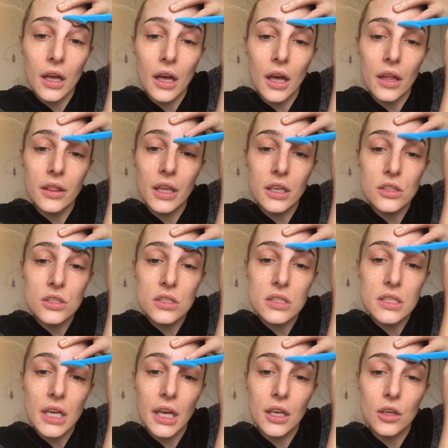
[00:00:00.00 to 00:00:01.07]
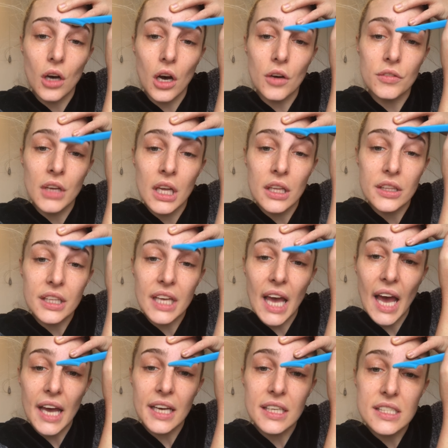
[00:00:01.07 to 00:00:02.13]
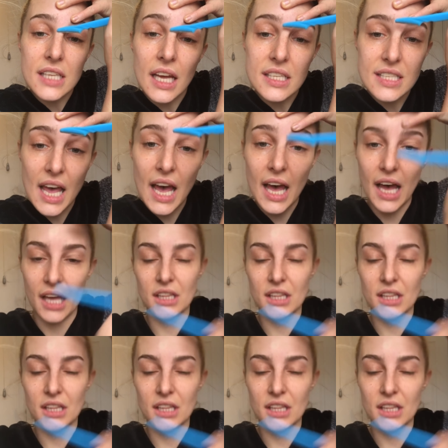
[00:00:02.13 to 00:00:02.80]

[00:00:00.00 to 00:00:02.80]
And then just take off the excess hair.